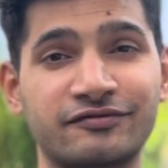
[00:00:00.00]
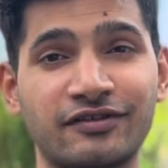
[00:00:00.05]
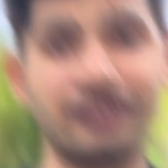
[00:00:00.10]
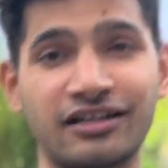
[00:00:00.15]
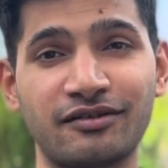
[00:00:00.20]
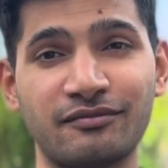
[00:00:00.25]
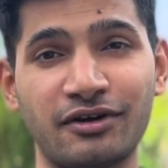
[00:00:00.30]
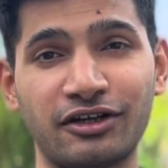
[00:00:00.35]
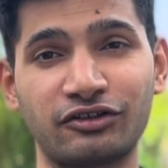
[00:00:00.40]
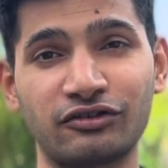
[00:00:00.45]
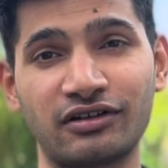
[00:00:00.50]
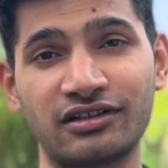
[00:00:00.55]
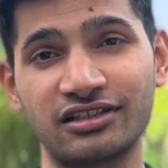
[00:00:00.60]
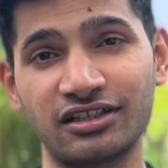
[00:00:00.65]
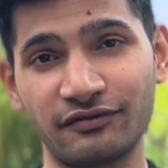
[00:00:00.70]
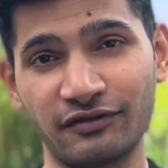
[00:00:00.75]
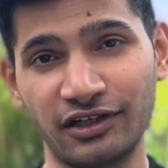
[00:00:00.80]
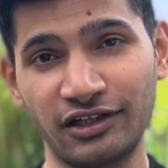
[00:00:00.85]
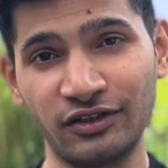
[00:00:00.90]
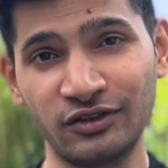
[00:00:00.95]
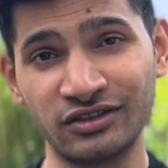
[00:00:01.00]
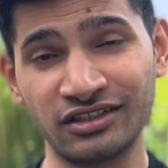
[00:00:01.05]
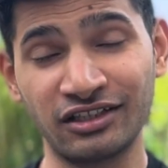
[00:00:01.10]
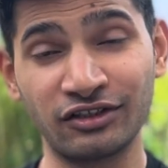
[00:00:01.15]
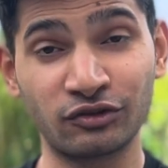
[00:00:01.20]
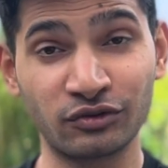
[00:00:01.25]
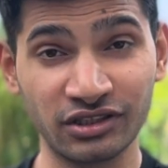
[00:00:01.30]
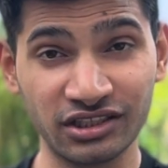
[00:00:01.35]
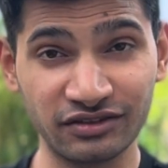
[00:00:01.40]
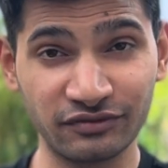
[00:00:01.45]
welcome back to another video. In
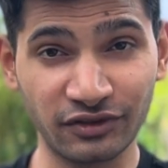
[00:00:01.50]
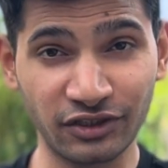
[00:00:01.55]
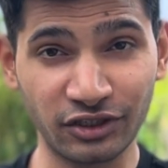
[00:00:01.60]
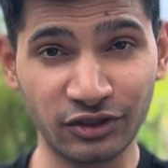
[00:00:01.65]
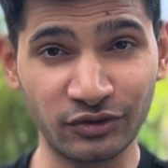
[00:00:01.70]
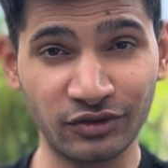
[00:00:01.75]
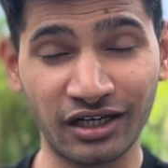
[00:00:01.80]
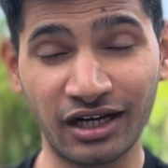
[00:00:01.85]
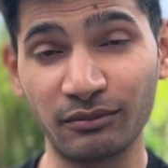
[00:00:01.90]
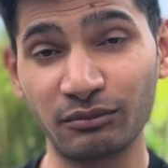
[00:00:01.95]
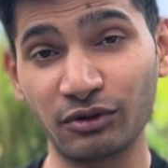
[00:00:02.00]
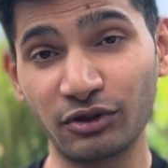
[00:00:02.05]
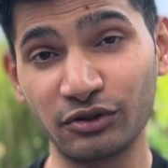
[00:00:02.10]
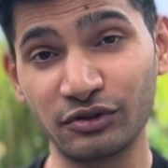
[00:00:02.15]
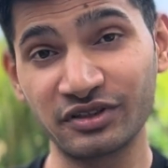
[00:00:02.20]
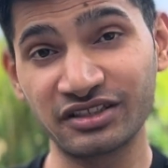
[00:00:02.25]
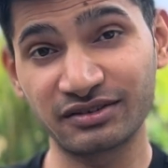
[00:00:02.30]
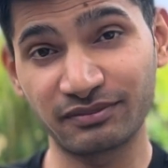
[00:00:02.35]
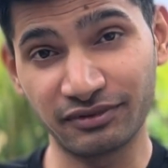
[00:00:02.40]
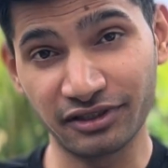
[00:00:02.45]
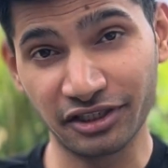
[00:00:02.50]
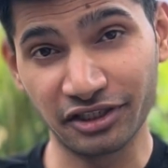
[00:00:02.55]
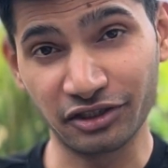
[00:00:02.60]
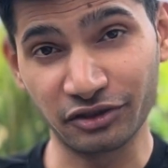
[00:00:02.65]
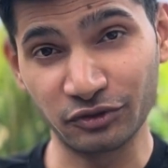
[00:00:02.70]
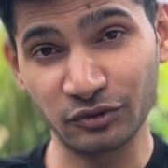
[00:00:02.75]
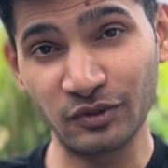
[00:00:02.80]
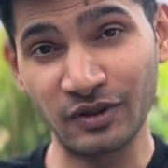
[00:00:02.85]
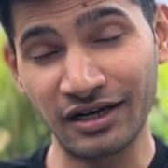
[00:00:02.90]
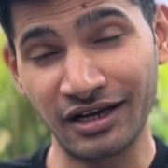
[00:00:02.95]
today's video, I'm going to explain
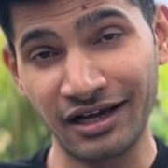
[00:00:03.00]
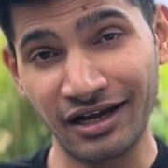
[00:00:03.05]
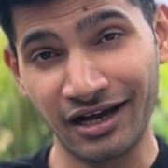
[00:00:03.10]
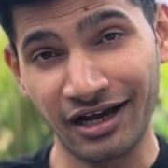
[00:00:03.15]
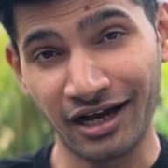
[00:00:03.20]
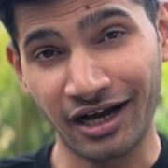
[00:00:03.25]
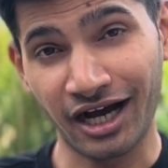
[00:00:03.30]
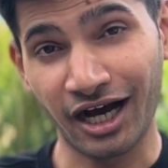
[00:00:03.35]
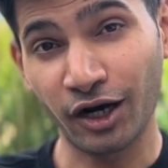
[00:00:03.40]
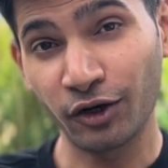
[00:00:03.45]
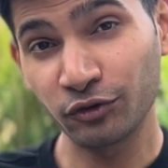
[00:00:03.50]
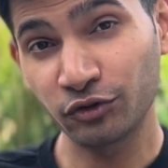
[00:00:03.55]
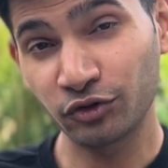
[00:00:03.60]
you how